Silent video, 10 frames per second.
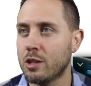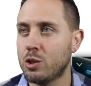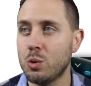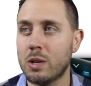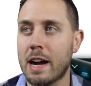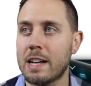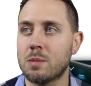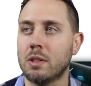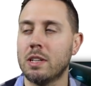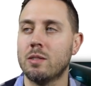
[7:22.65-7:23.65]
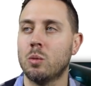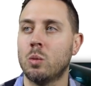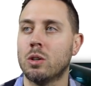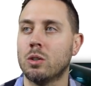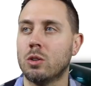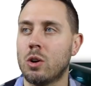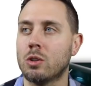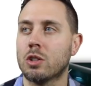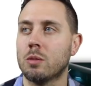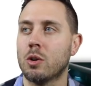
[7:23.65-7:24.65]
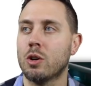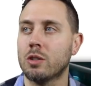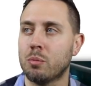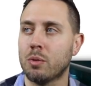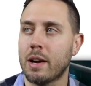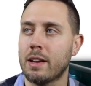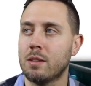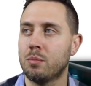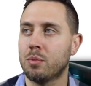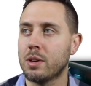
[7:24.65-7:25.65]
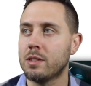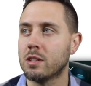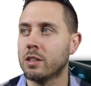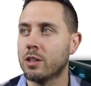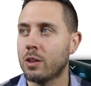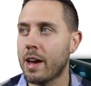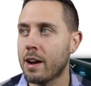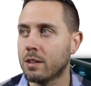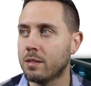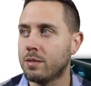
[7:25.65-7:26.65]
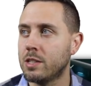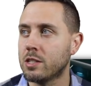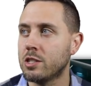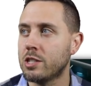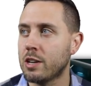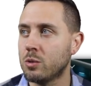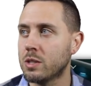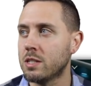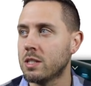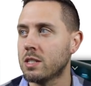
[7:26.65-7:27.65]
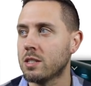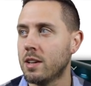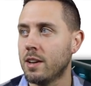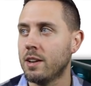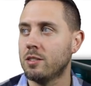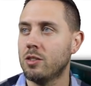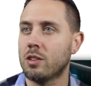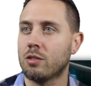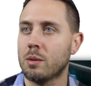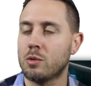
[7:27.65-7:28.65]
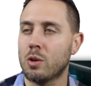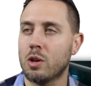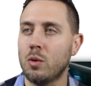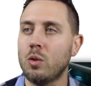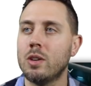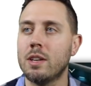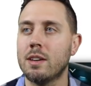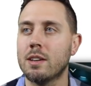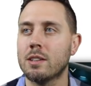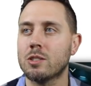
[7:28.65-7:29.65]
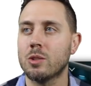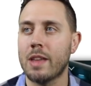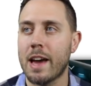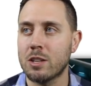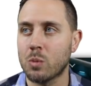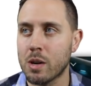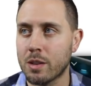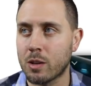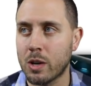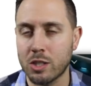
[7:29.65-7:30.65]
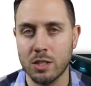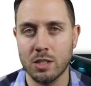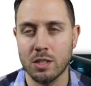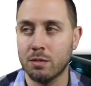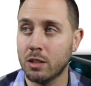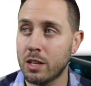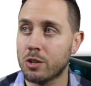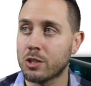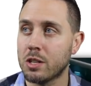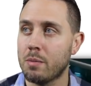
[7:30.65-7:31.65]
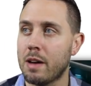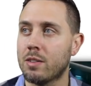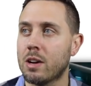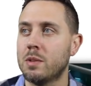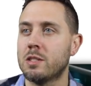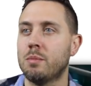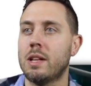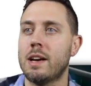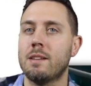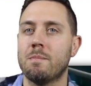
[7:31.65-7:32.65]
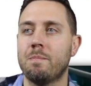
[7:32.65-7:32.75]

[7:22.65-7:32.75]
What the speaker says: 2 guys believe it will long-term hurt the brand and breathes a little air of disingenuousness to the crypto community. So that is where the questions of leadership have come into play.